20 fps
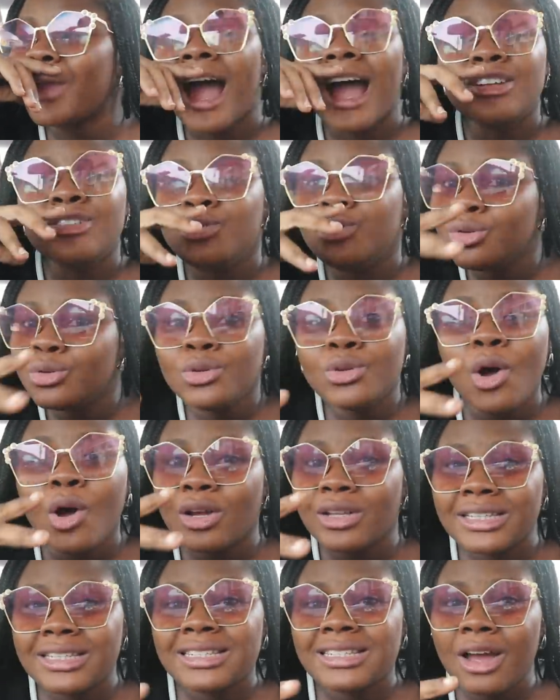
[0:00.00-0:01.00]
I do not
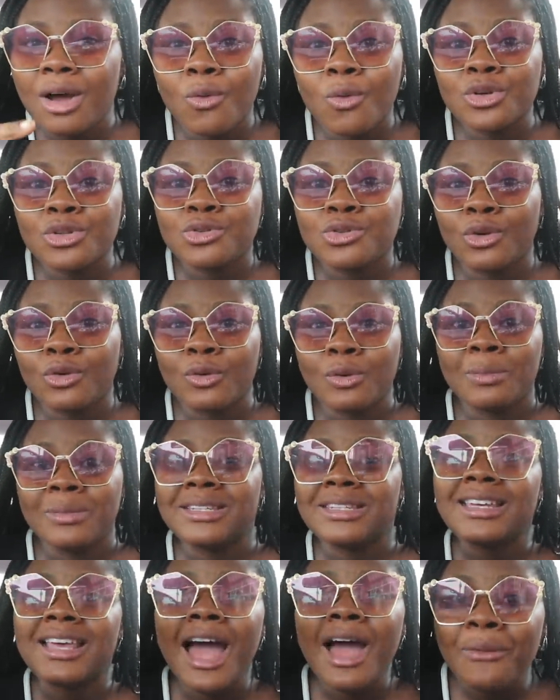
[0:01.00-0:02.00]
understand what's wrong with me.
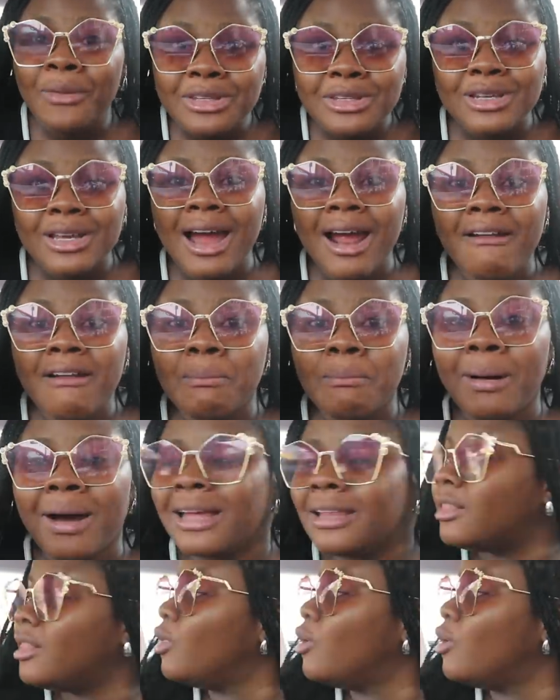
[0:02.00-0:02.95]
See, I went to carry bath.